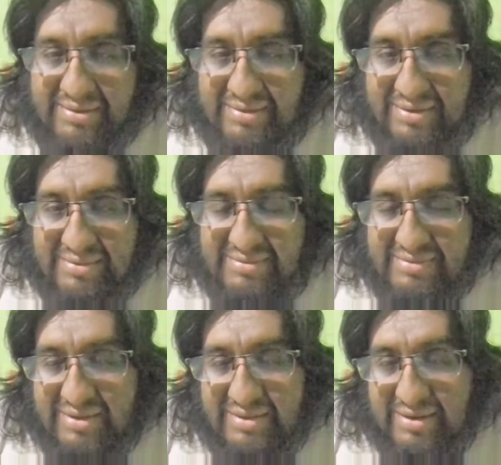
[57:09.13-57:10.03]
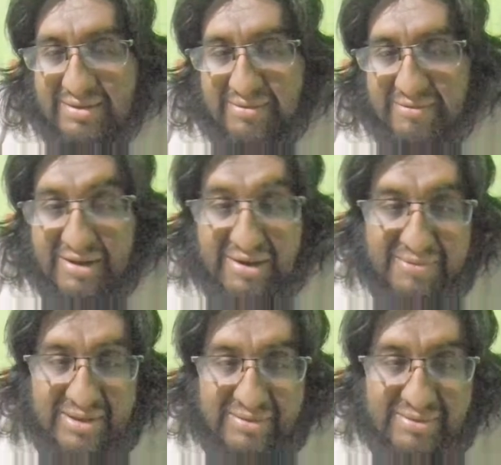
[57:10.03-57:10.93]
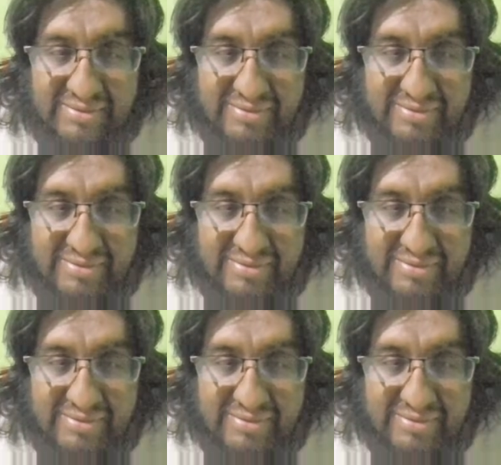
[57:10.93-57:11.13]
things that are not relevant.